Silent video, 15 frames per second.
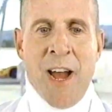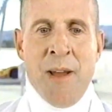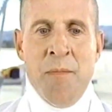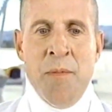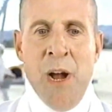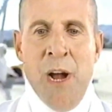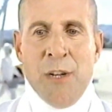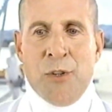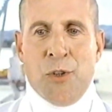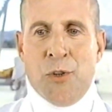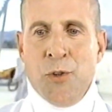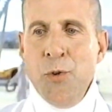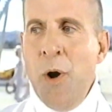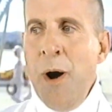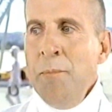Time
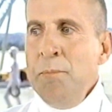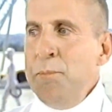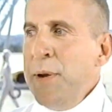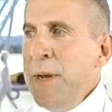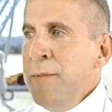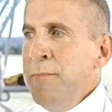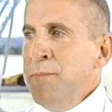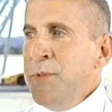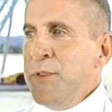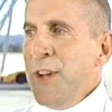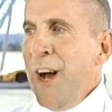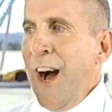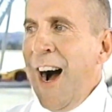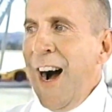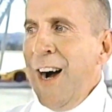to
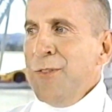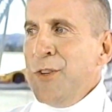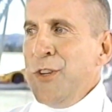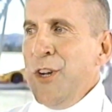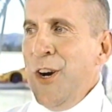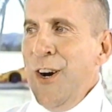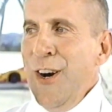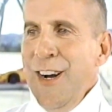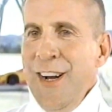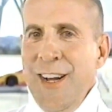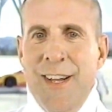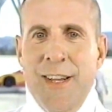unpimp um, the auto.